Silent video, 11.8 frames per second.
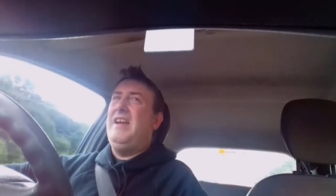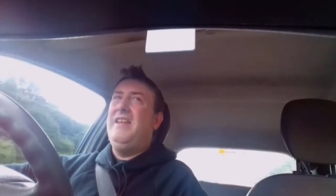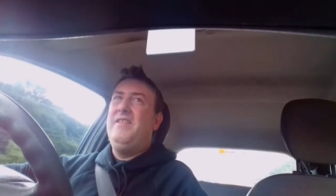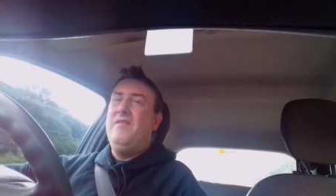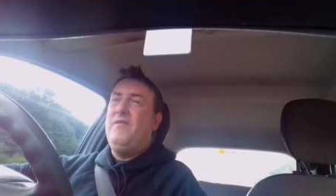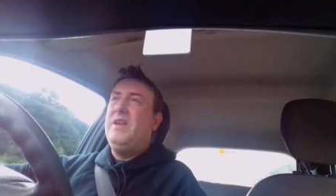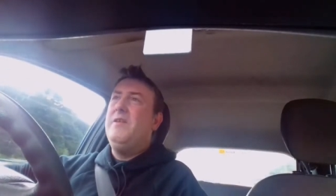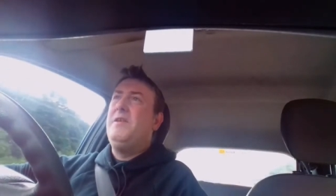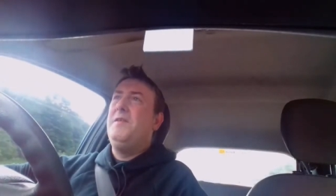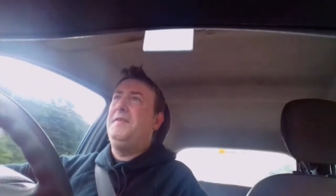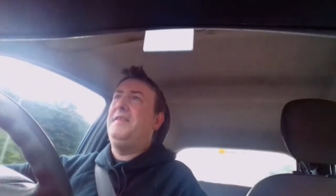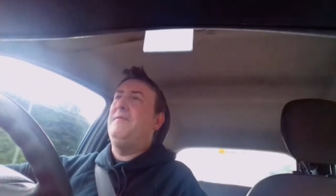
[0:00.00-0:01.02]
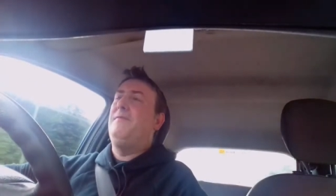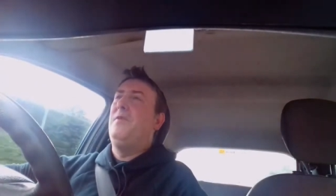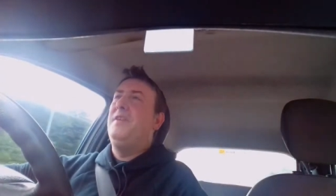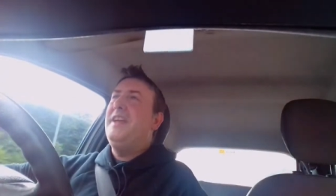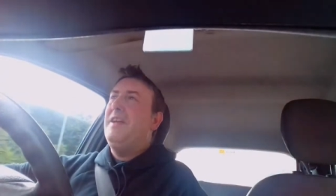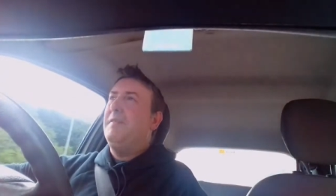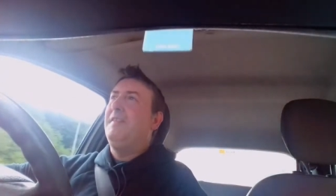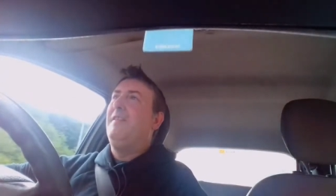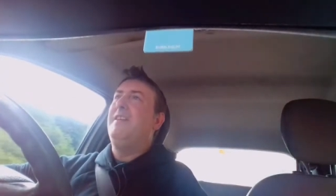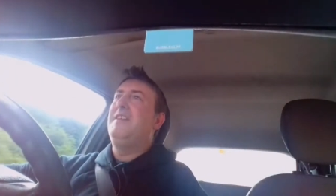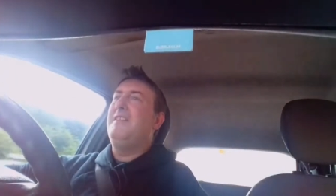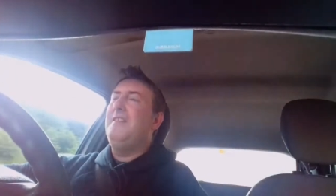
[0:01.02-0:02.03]
And the look of stuff on the
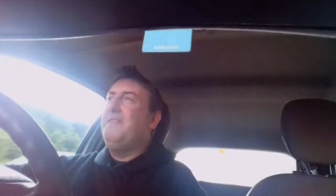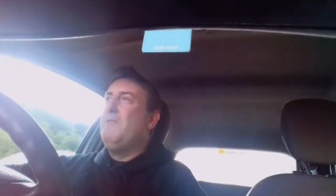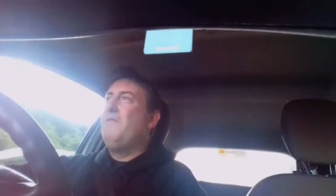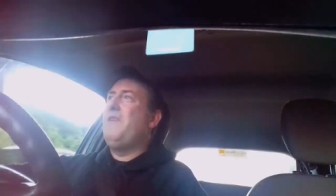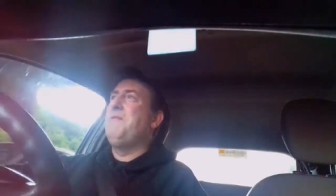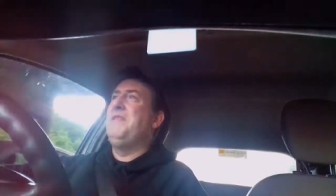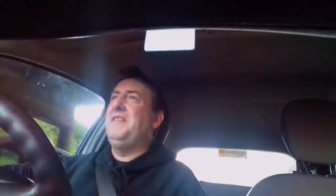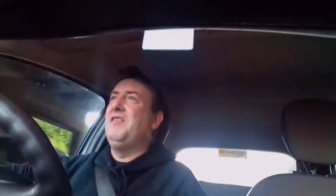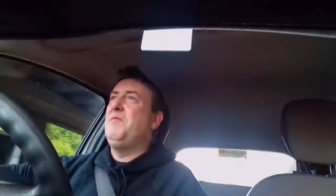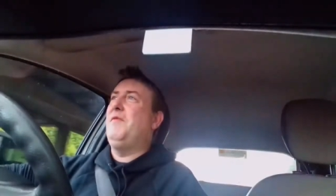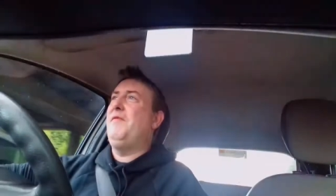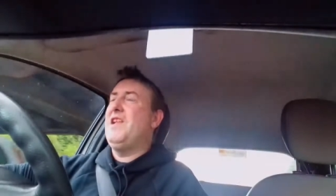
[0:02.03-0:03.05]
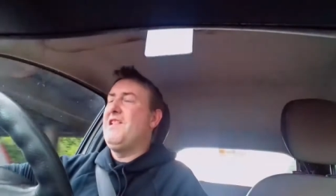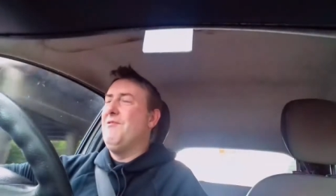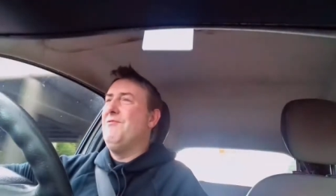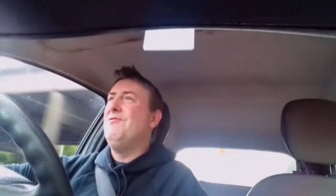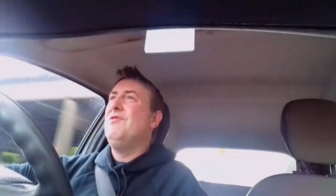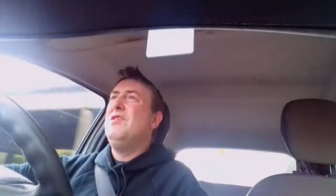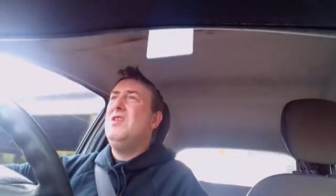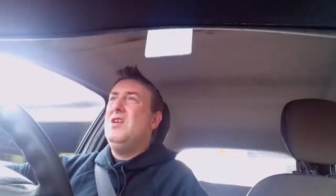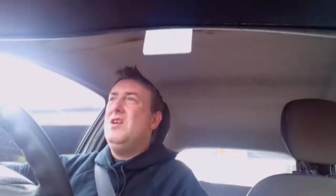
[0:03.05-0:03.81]
outside, unless you're very superficial,